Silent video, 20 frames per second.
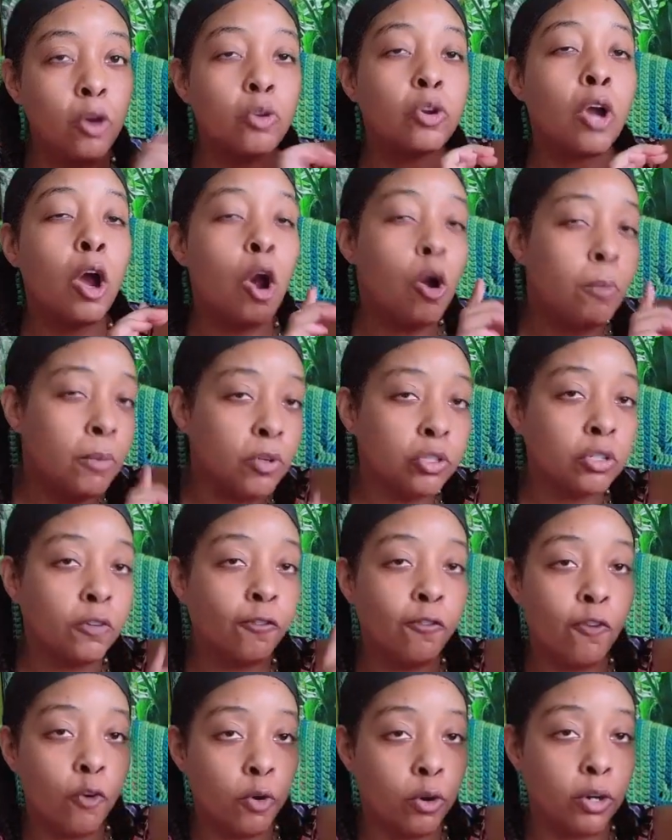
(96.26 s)
almost
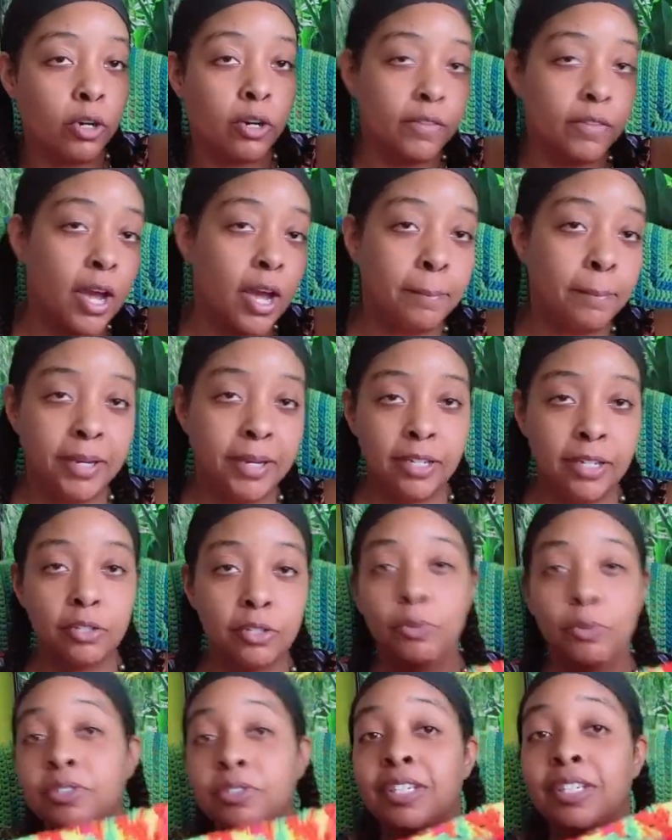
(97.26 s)
four of the hot pink. So
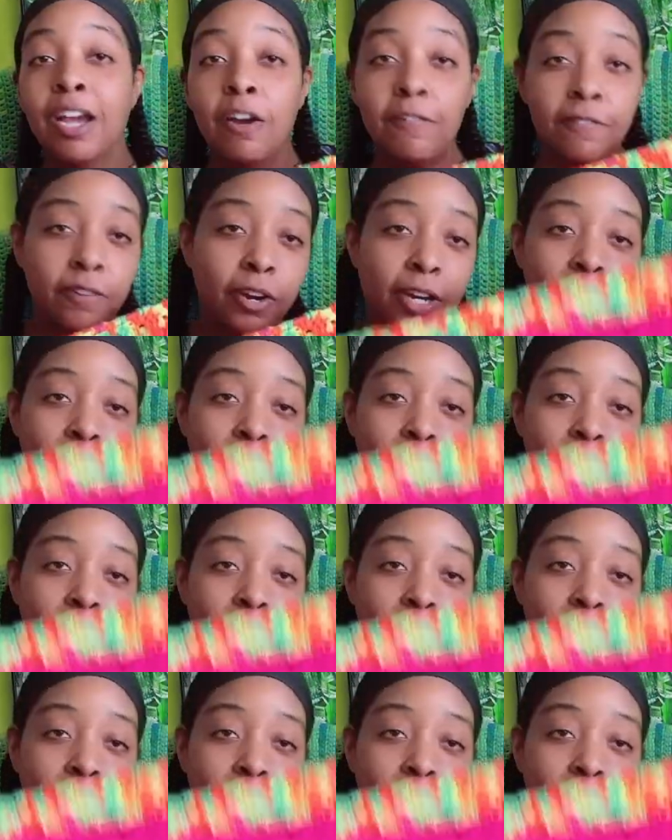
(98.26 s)
we'll see how far